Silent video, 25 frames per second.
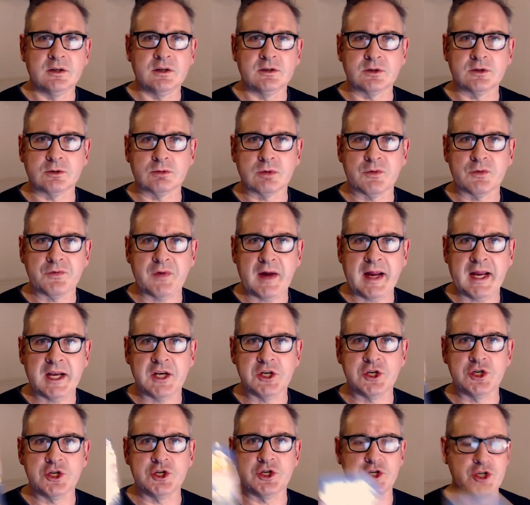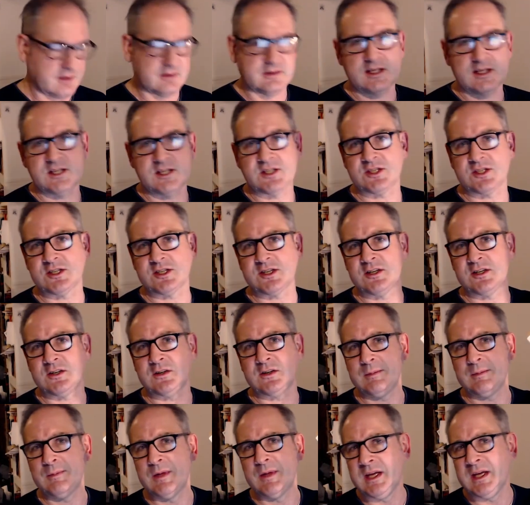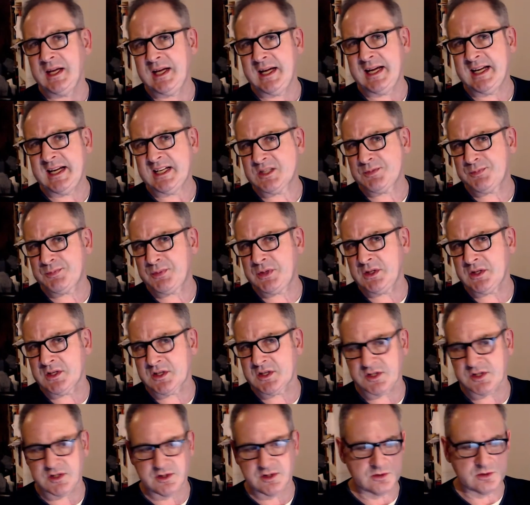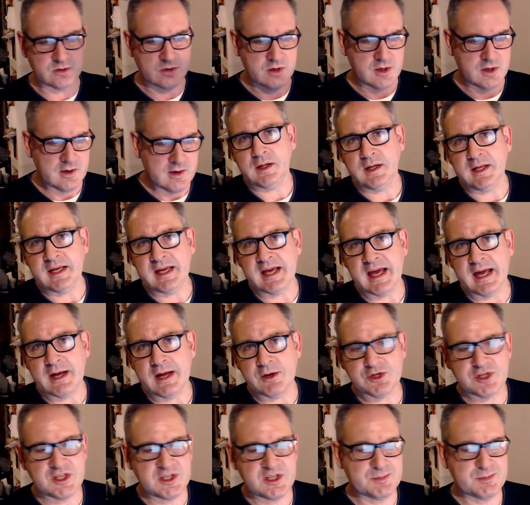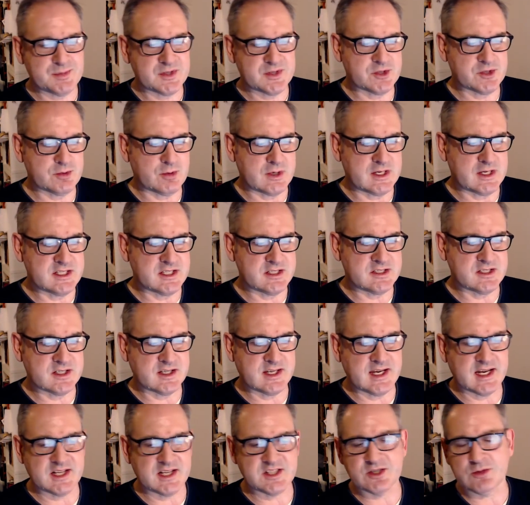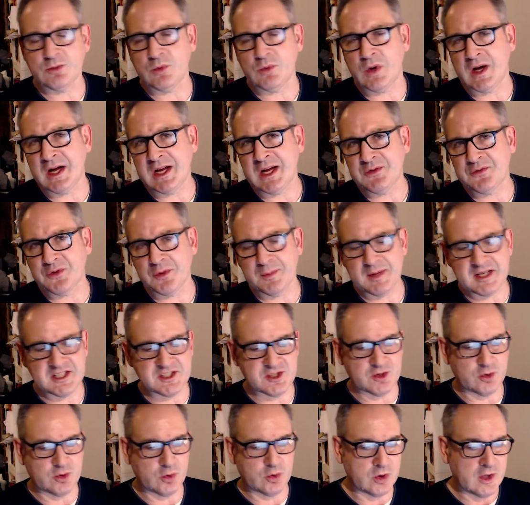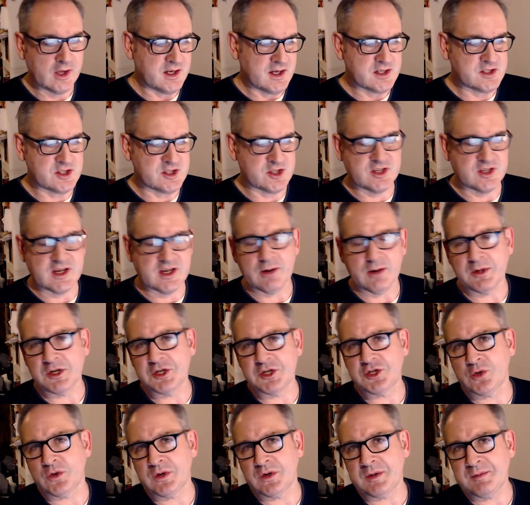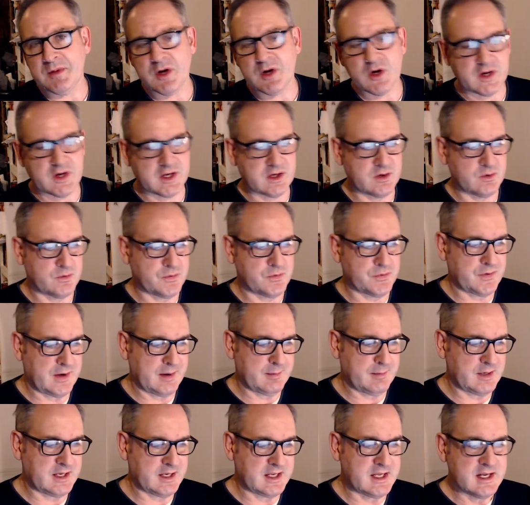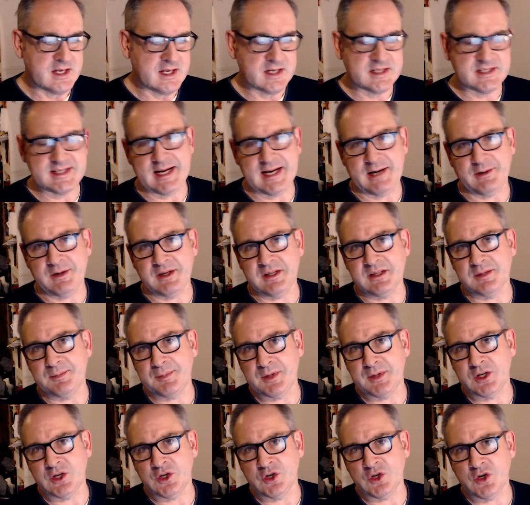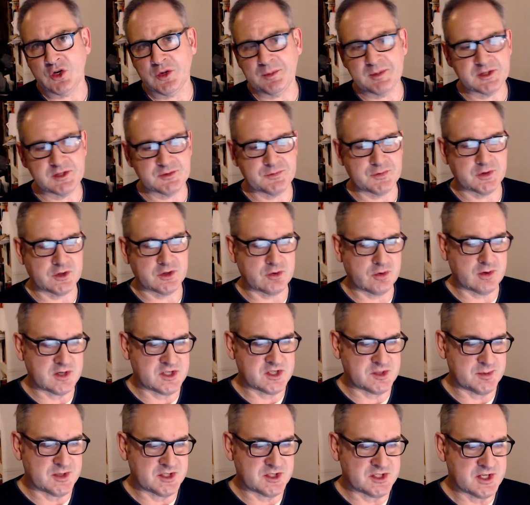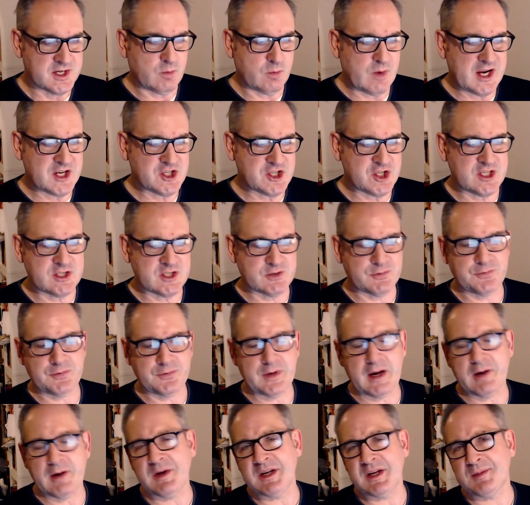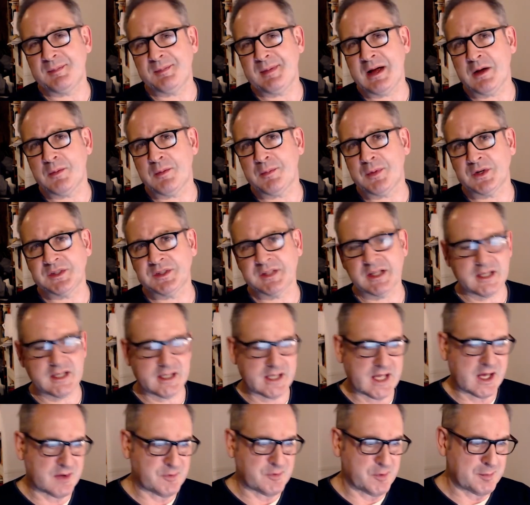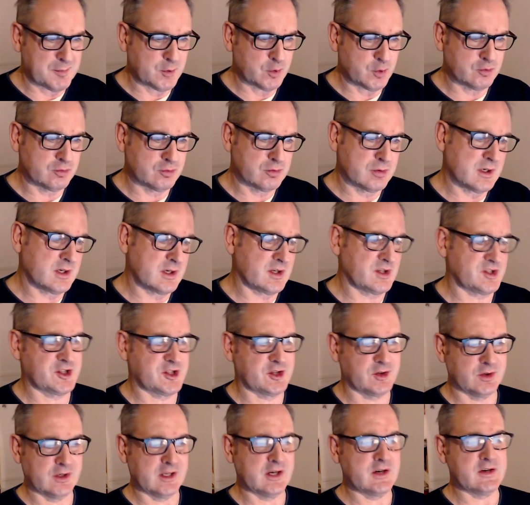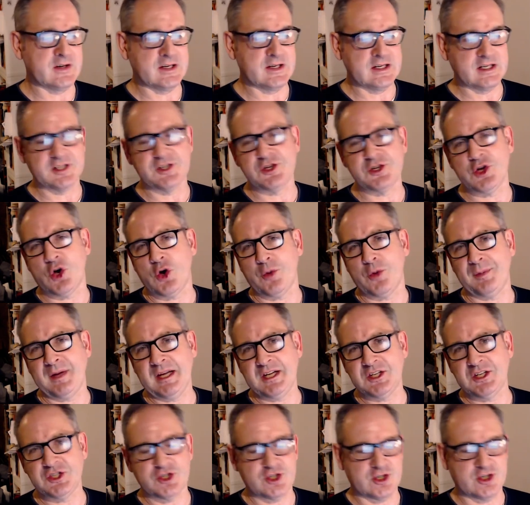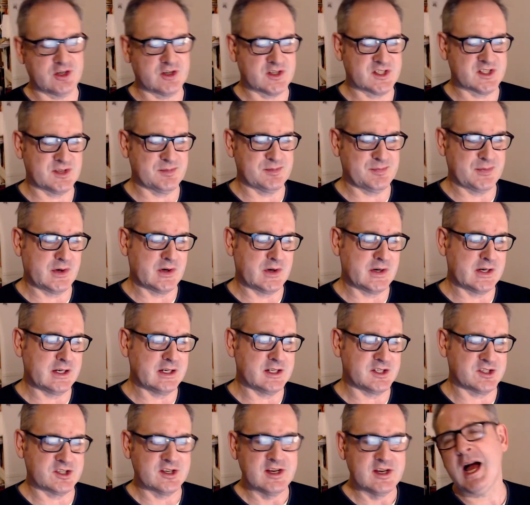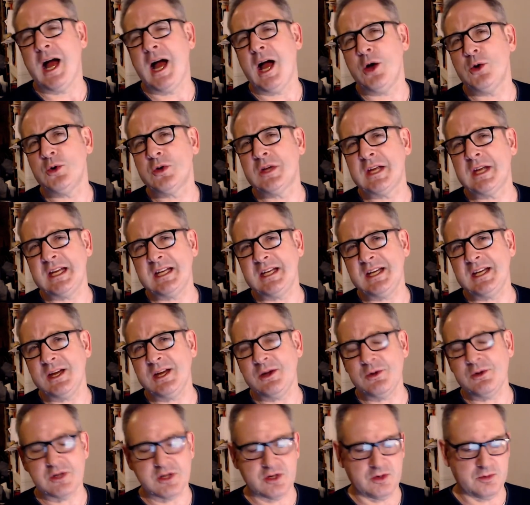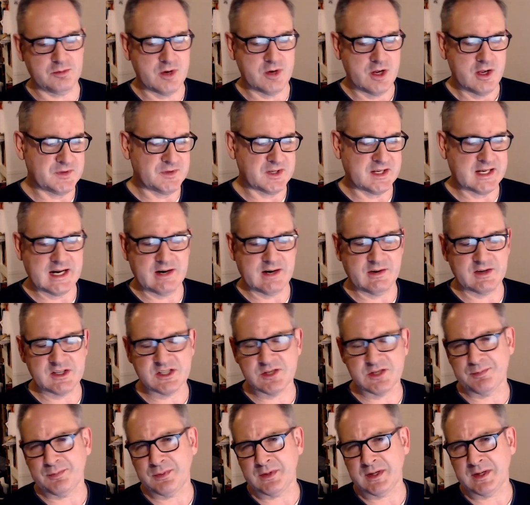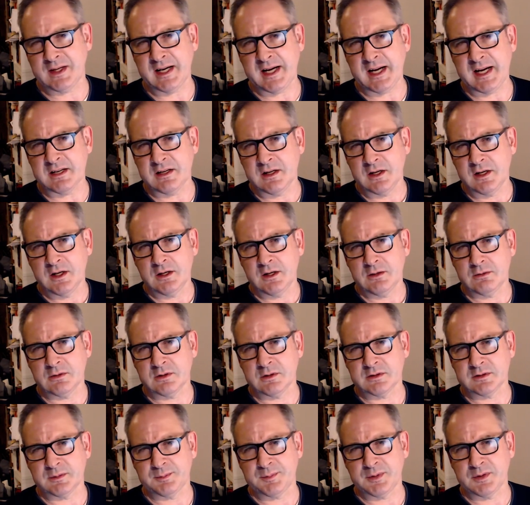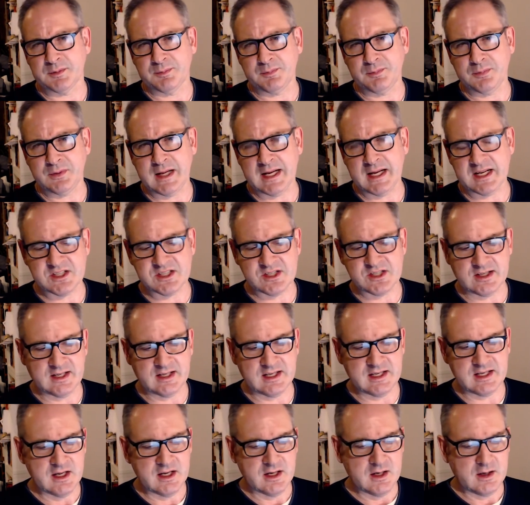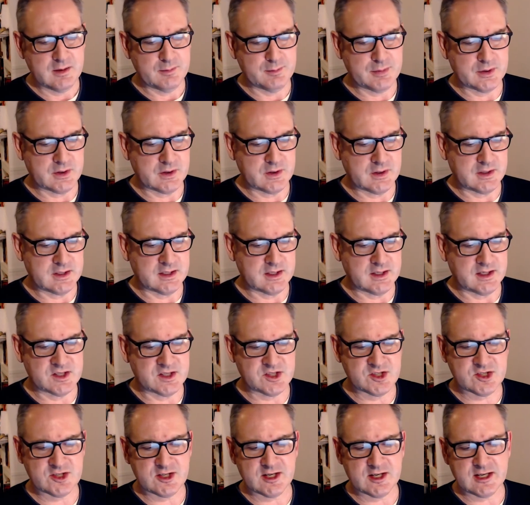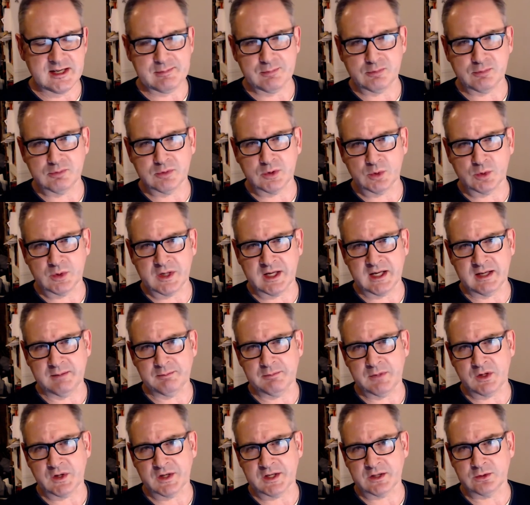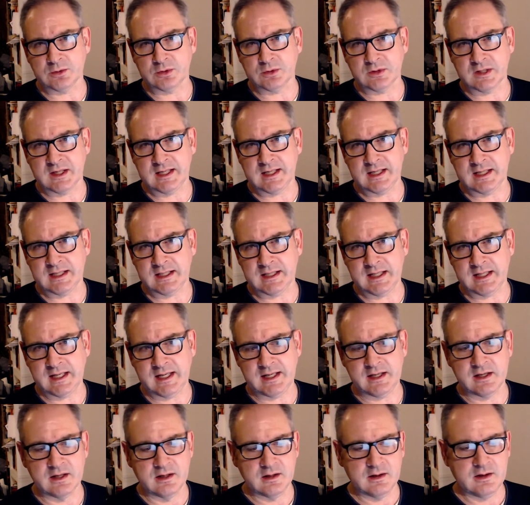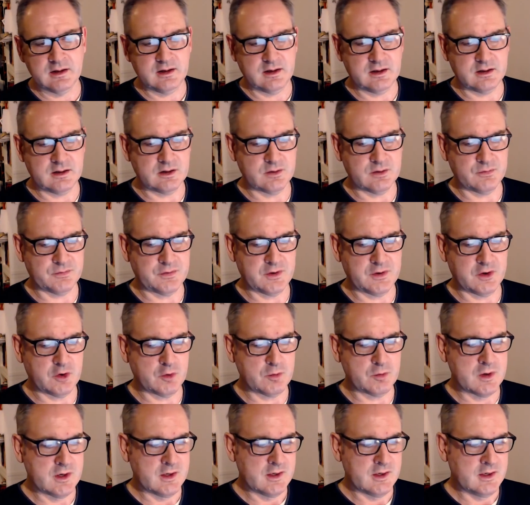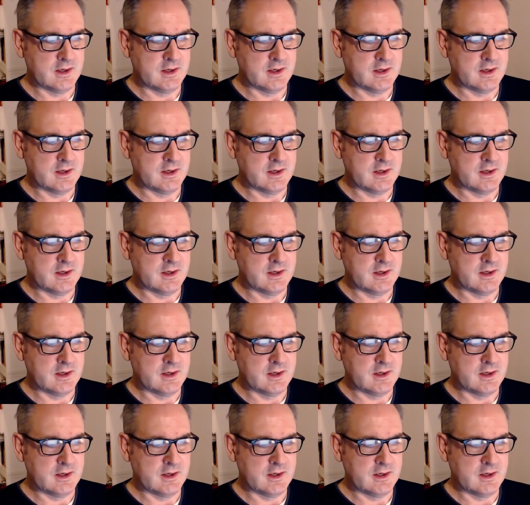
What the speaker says: The revenge. This time, it's personal. Anyhow, she's persuaded to get away from it all, to go and join Mike and family down in the Bahamas for Christmas, where she's ferried about by the lovable rascal island-hopping charter pilot, Hoagie Newcomb, the character played, rather perplexingly, by a sleepwalking Michael Caine in the film.